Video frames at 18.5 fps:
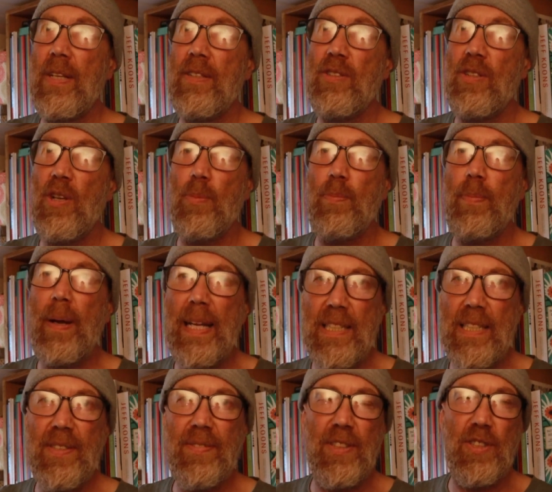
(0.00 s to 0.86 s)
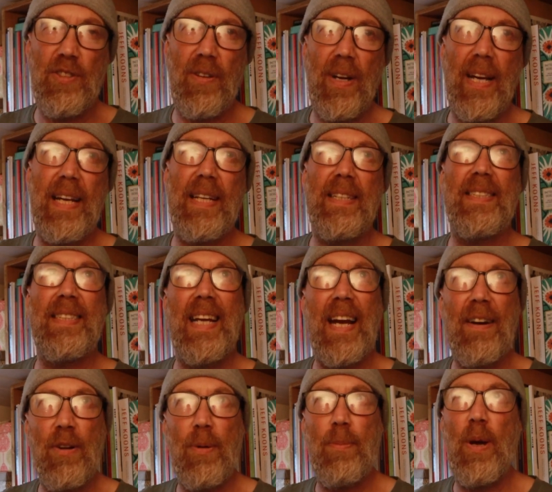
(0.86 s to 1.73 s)
So Paints for Trade
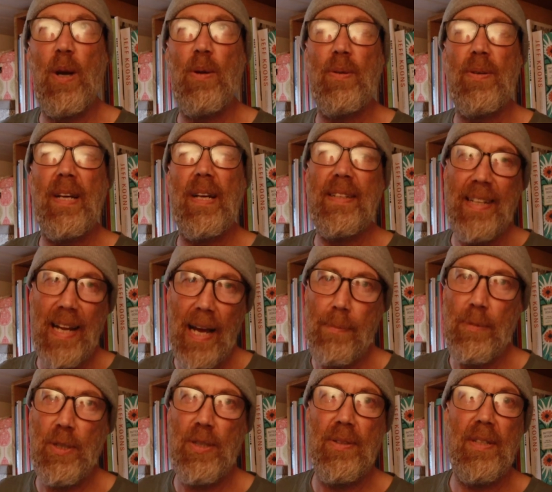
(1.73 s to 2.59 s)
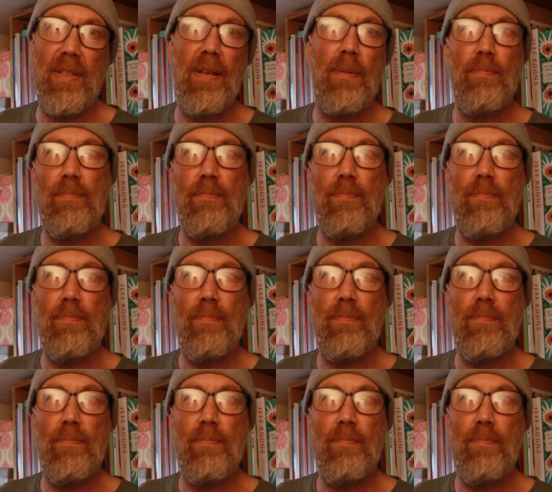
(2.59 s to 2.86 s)
Narrowboat enamel